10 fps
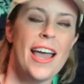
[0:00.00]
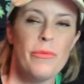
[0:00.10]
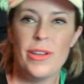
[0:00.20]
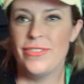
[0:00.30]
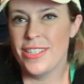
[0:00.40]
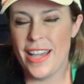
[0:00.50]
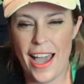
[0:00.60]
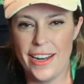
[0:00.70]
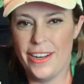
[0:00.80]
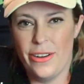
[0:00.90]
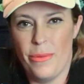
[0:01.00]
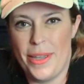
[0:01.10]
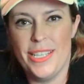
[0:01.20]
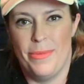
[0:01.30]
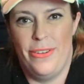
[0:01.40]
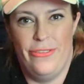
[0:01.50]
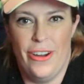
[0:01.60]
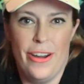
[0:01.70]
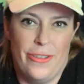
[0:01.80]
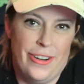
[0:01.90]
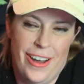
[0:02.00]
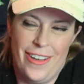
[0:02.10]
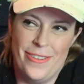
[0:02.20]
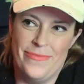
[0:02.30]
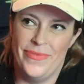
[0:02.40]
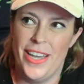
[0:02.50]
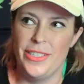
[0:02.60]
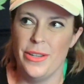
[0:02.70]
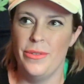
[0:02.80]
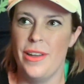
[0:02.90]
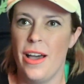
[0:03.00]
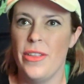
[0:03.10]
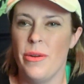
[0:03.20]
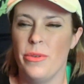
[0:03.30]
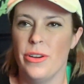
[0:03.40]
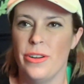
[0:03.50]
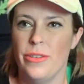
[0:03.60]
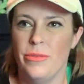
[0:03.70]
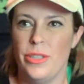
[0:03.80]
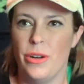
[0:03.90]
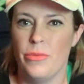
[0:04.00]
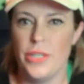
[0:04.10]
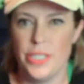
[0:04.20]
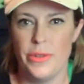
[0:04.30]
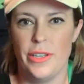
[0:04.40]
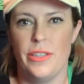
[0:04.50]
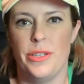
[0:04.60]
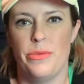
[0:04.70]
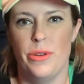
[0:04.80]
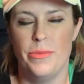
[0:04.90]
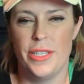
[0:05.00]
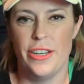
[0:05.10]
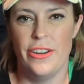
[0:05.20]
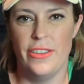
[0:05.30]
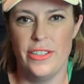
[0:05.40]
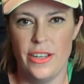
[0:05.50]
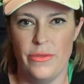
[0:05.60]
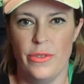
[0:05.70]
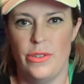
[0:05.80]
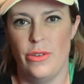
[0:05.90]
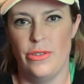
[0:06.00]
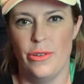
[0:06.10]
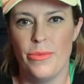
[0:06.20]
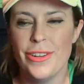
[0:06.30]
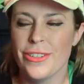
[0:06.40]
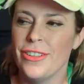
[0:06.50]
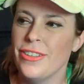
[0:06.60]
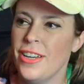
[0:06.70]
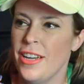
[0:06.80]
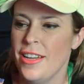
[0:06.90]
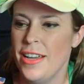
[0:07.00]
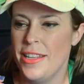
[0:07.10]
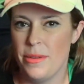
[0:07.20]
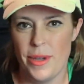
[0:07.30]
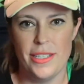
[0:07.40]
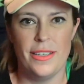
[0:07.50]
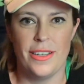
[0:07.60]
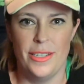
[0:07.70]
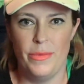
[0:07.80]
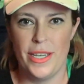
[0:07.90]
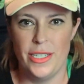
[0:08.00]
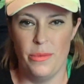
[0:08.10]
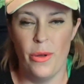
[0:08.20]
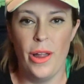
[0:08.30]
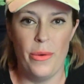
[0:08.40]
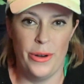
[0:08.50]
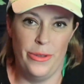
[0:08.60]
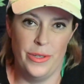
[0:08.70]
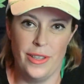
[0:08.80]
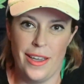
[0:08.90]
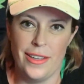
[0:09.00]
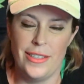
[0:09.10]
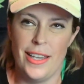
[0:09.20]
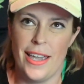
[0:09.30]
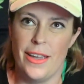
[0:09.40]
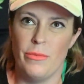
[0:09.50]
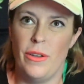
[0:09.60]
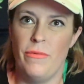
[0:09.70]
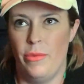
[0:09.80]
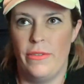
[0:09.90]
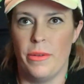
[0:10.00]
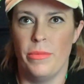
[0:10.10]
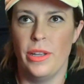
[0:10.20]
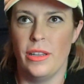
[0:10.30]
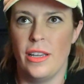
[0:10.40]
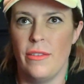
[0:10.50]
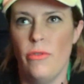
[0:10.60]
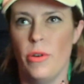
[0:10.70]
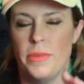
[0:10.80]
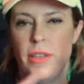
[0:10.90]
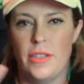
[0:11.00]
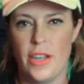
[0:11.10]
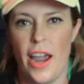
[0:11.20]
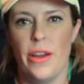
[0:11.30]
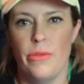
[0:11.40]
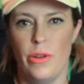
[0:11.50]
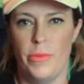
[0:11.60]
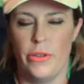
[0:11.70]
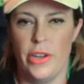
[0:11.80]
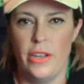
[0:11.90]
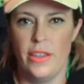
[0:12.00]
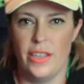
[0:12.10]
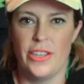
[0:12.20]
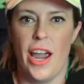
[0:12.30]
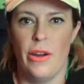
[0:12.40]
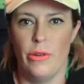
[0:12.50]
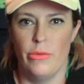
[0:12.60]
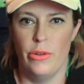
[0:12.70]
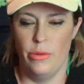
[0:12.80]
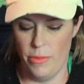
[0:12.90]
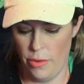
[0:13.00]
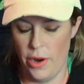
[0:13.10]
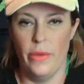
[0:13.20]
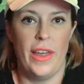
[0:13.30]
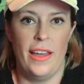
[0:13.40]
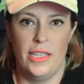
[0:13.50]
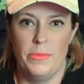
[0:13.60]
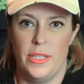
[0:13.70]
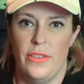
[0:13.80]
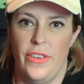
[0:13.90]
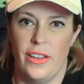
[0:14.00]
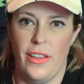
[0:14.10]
and we've just had it in our basement forever. Um, and so now that we're you know redoing these rooms here in the Denver short-term rental, it's amazing because we get to pull out one of those lights and we've, we've completely formed the entire room and created the entire room around that specific